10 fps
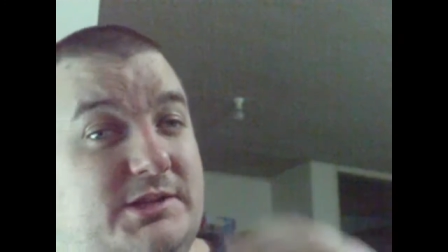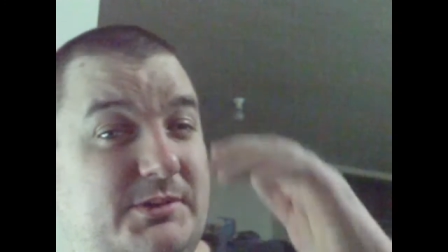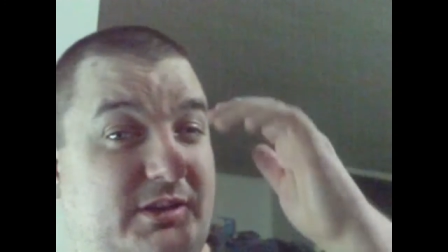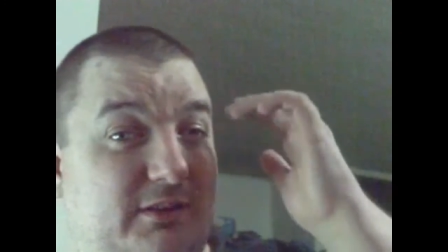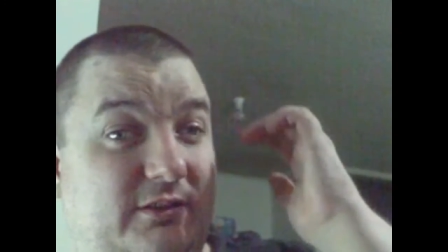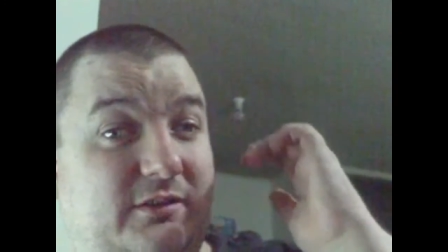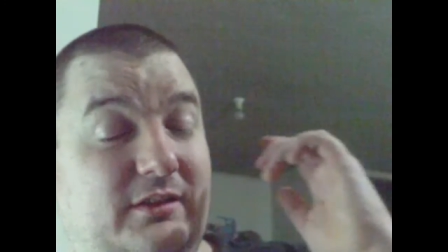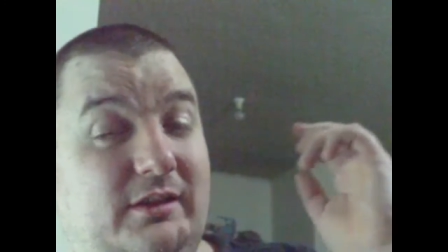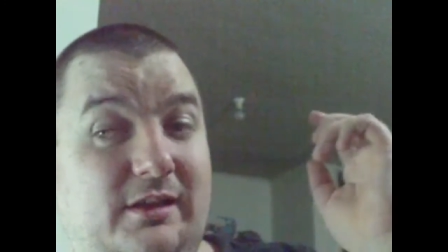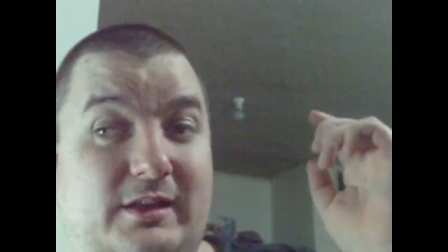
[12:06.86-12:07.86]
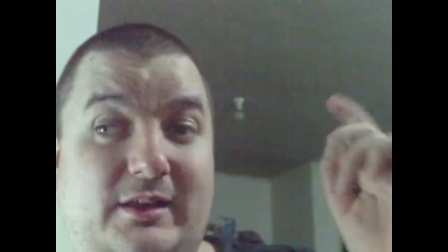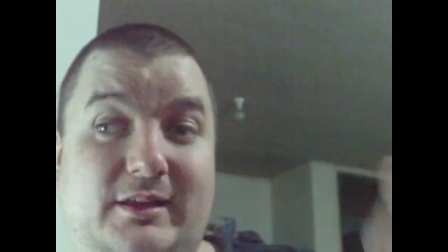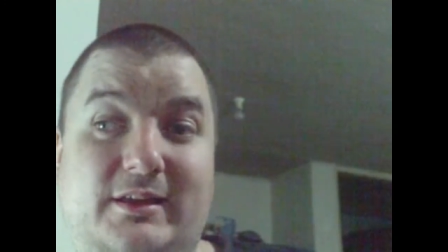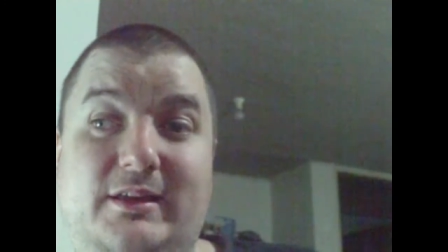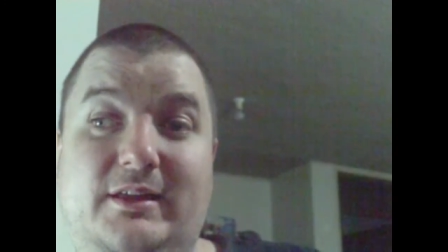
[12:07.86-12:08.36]
the match because
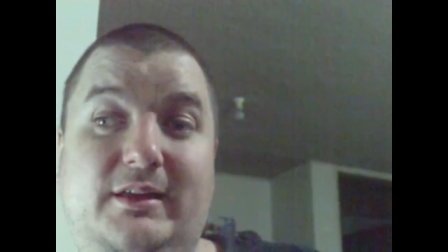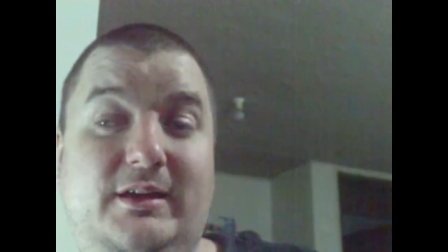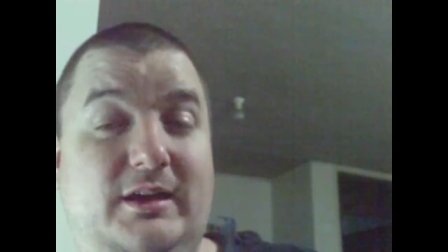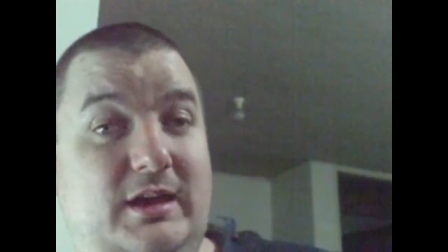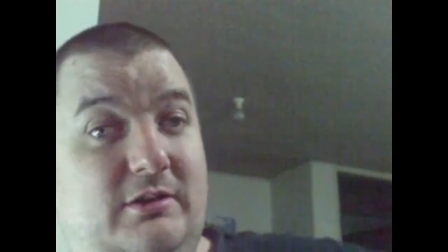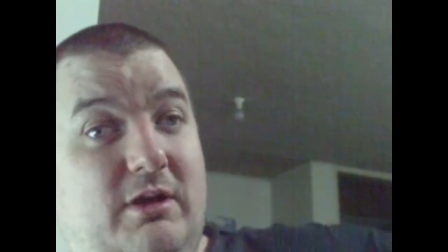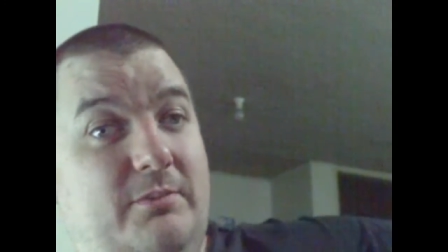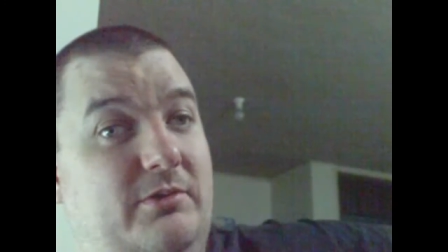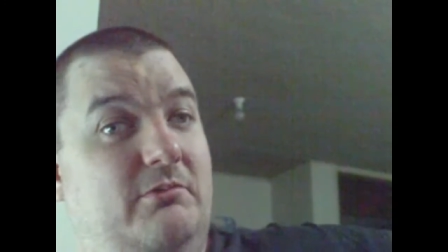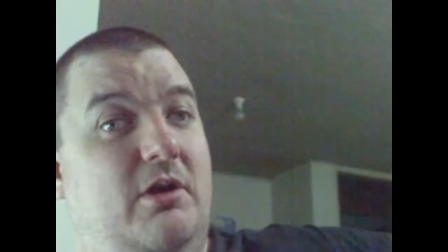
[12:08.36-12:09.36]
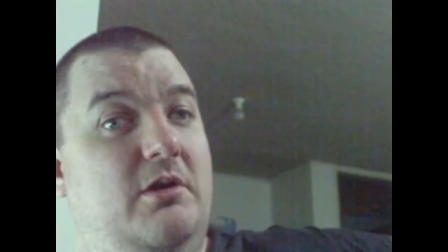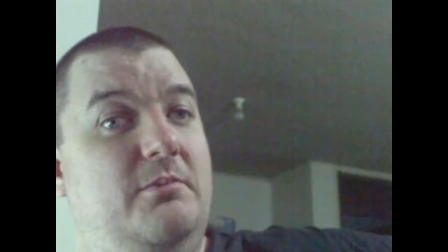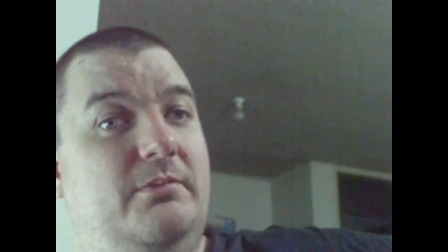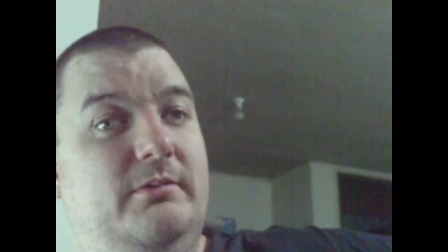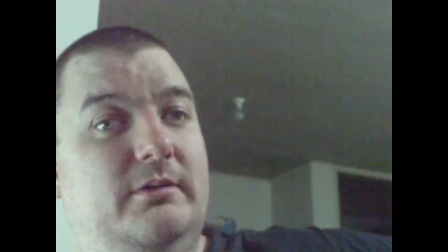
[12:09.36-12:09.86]
he grabbed the
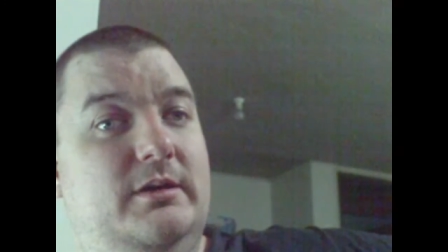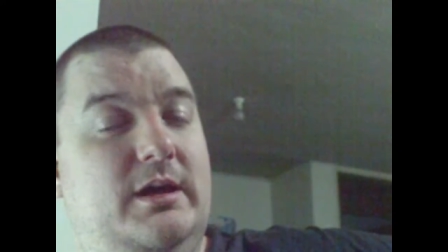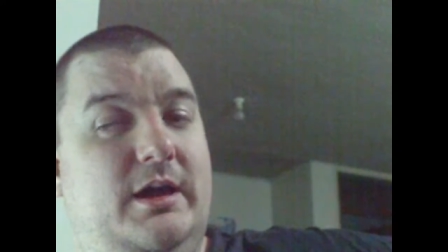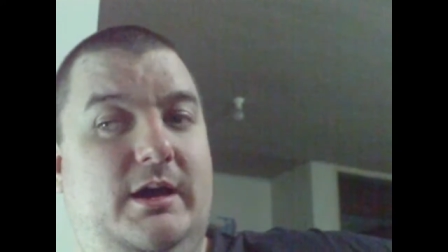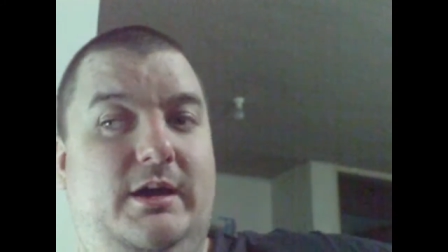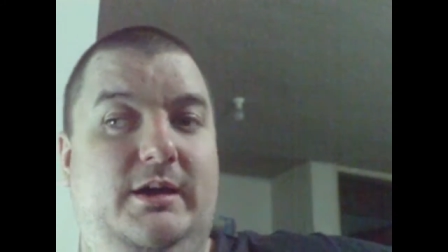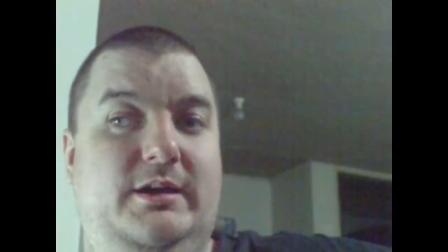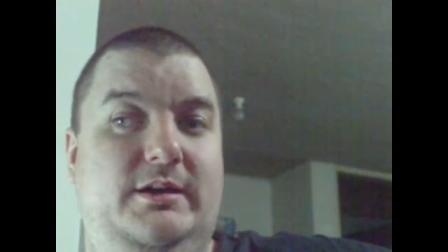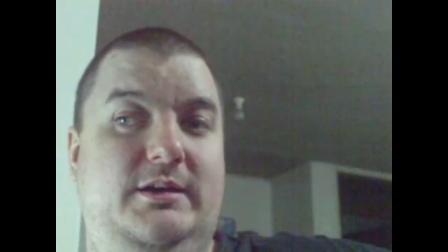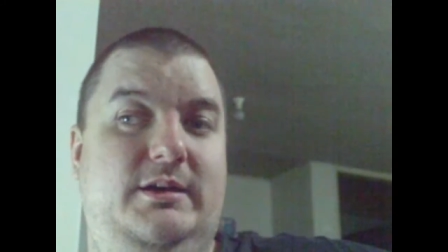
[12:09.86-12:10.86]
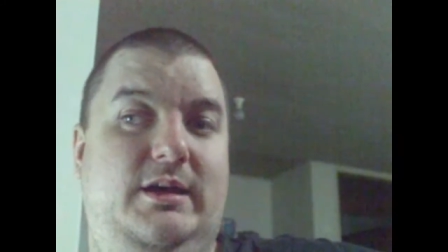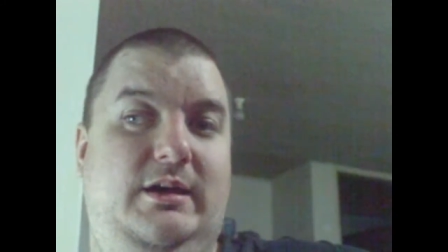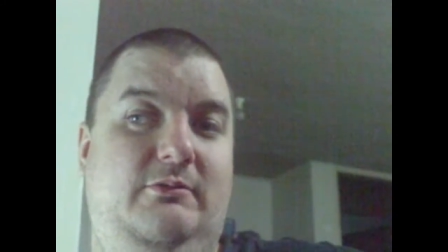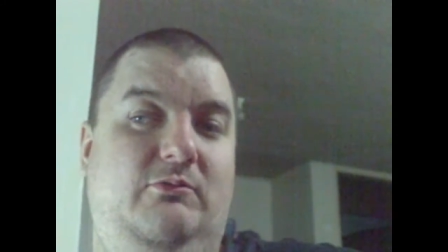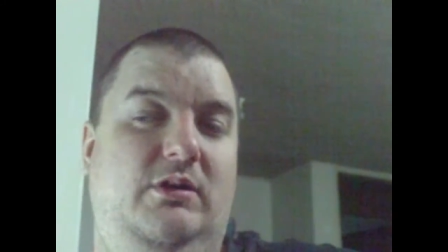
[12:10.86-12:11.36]
rope,
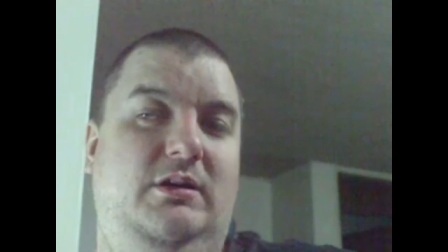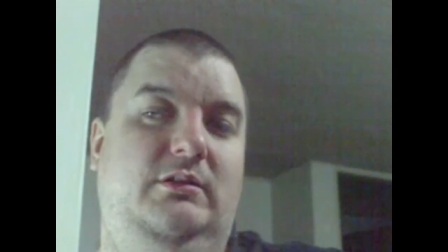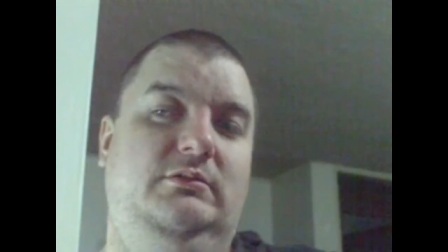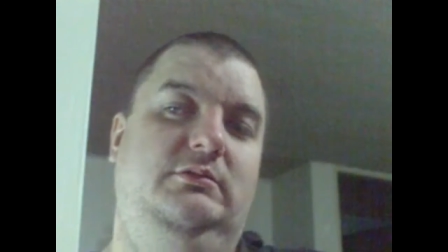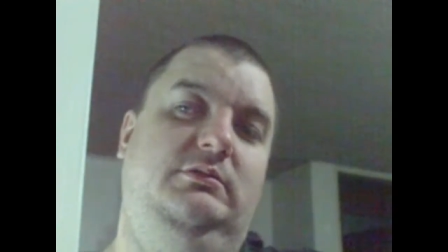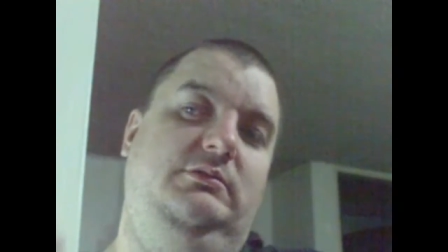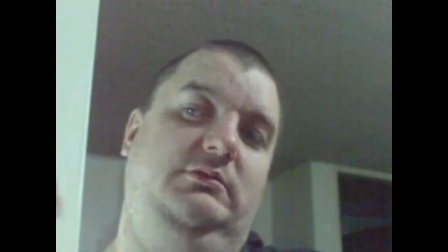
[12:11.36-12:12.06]
and while